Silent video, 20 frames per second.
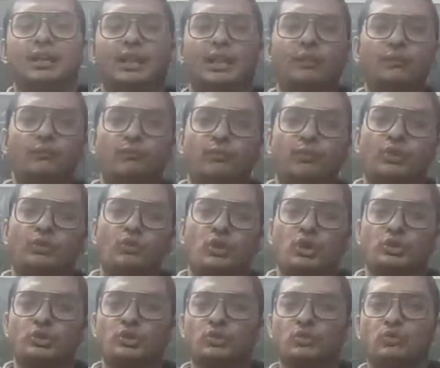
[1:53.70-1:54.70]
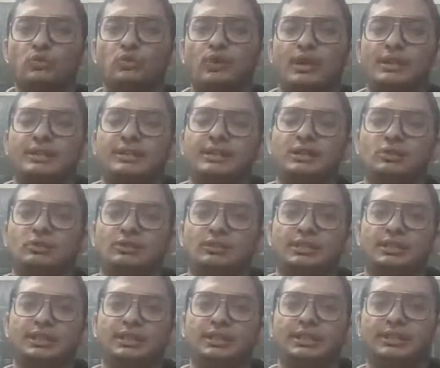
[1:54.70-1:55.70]
if we want to find
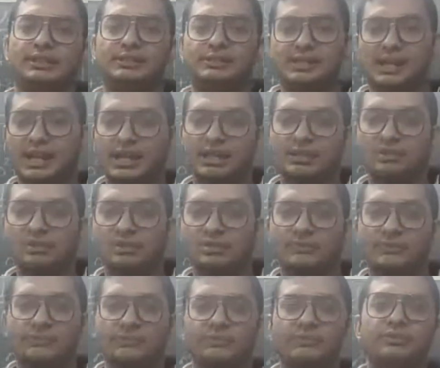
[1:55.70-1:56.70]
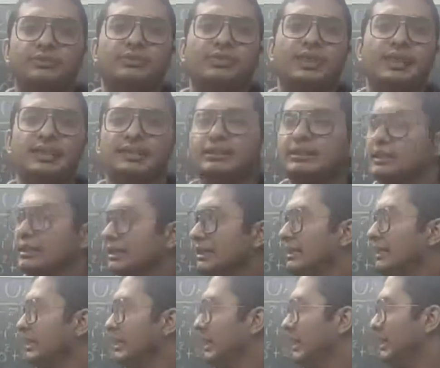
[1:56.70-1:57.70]
out the range,
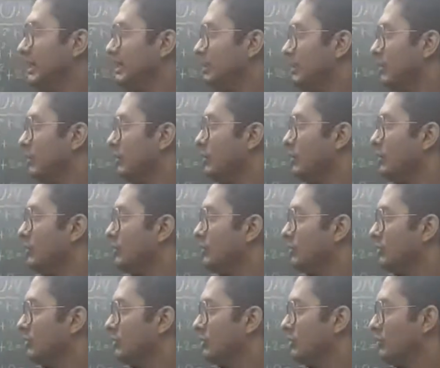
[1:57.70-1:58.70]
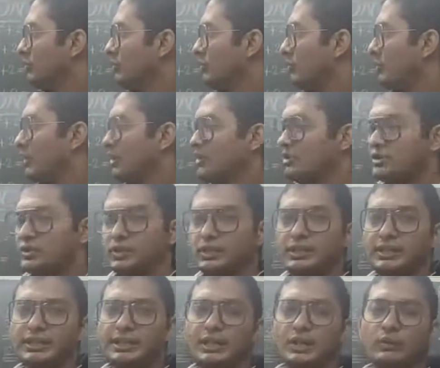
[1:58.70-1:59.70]
then in
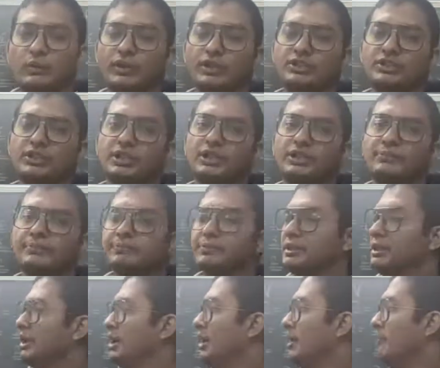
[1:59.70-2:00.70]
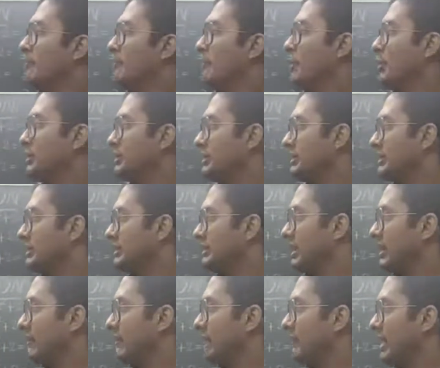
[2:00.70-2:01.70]
function equation put
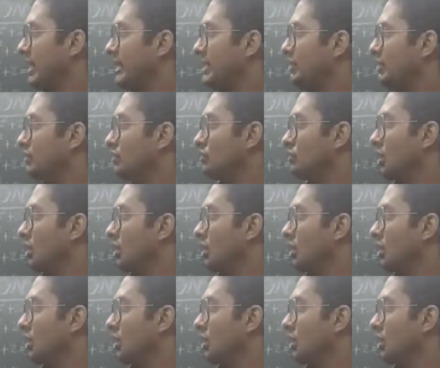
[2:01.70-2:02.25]
the values